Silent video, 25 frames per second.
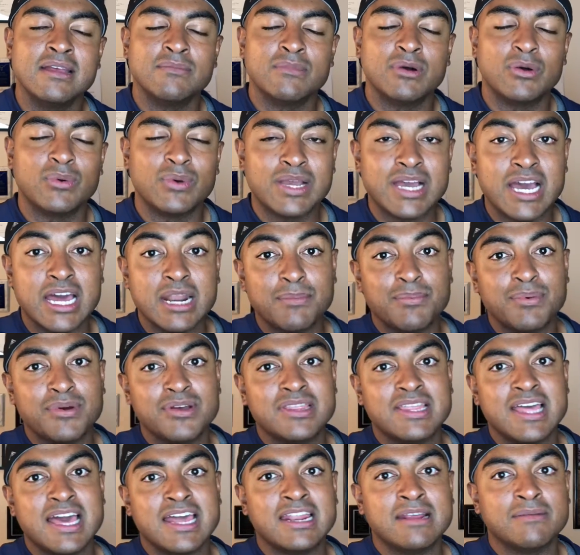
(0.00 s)
But we got to
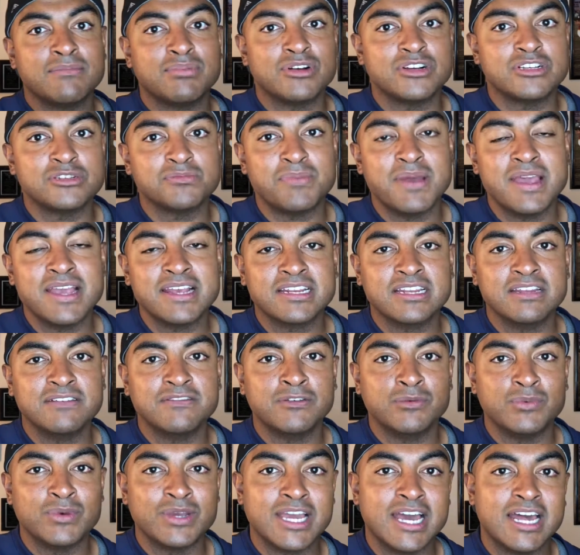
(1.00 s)
put that in perspective,
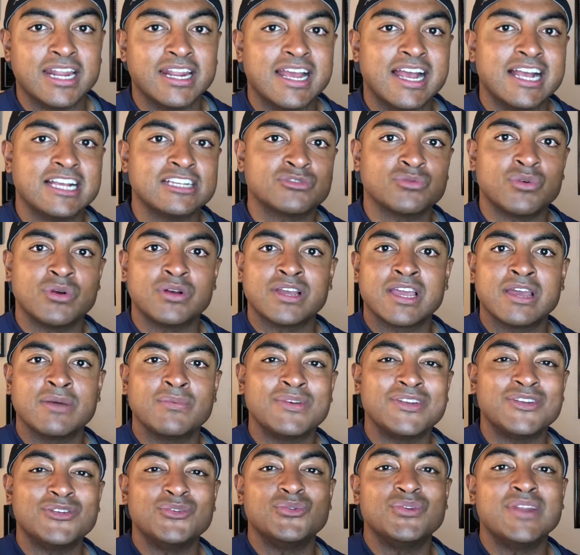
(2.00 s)
and we got to ask, what can
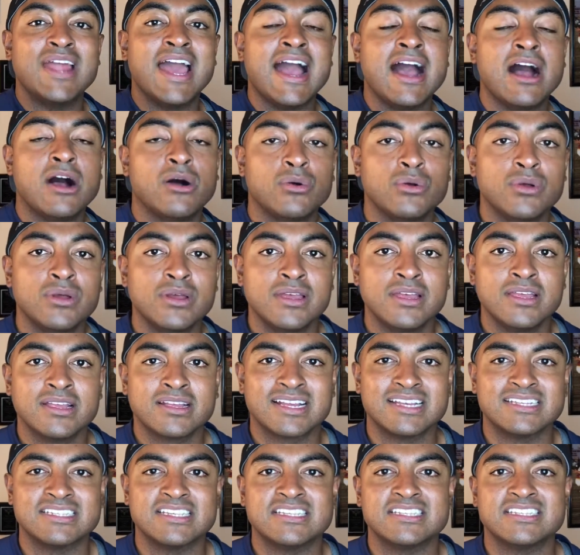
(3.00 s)
we do now?
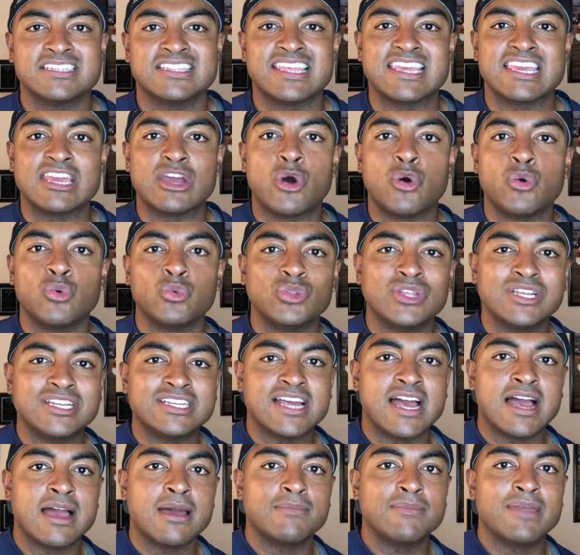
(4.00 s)
Because this is the only
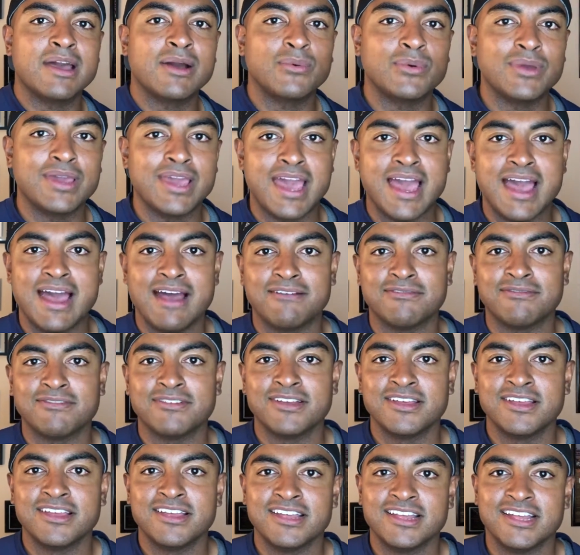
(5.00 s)
time that we have.
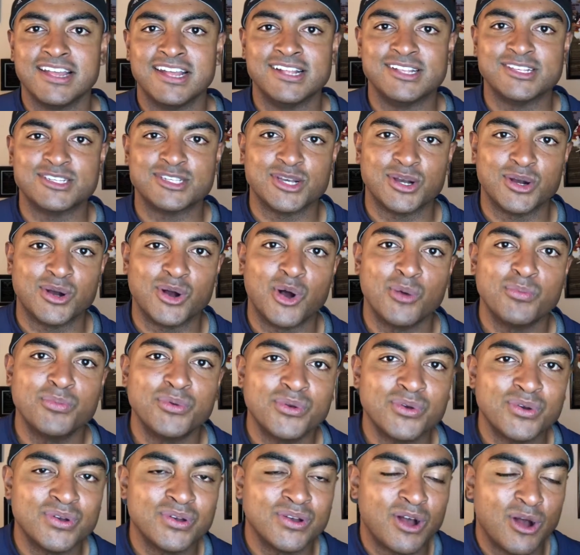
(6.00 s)
And so hope
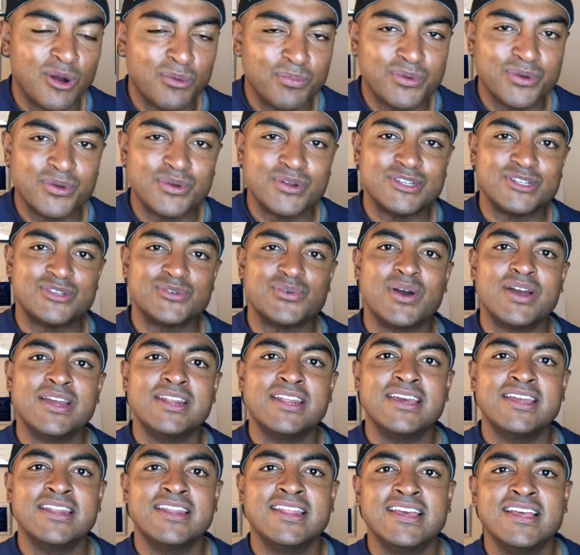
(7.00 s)
you enjoyed
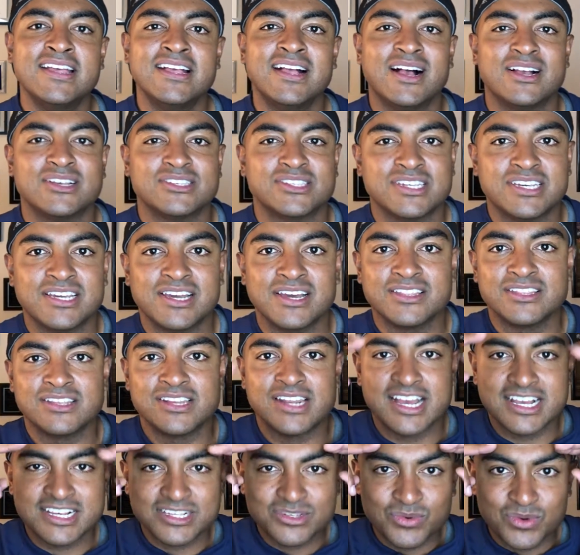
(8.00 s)
it. I'll see you on the
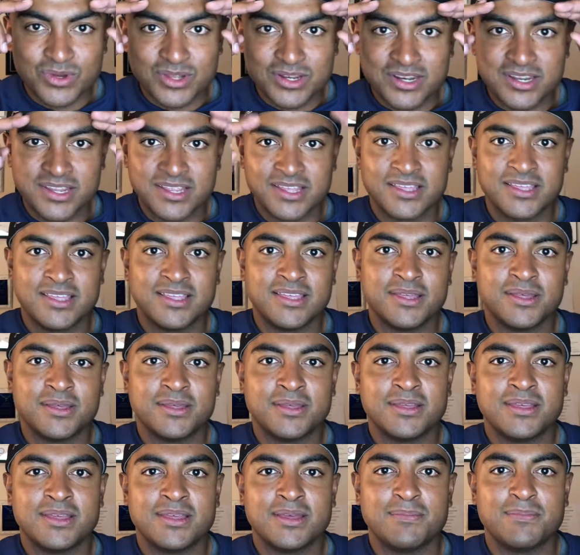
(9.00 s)
next one.
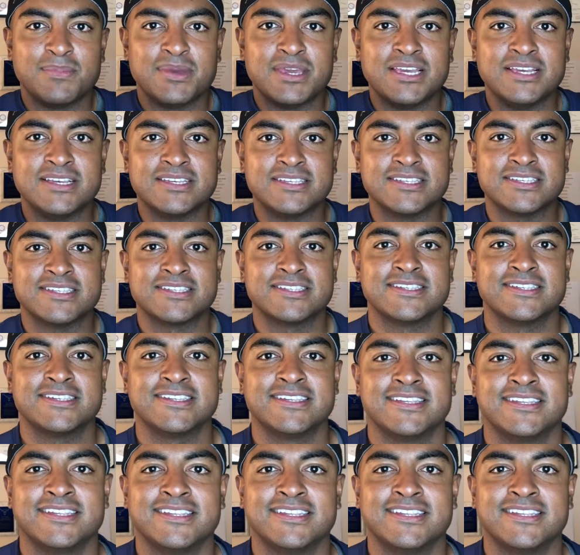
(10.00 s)
Peace.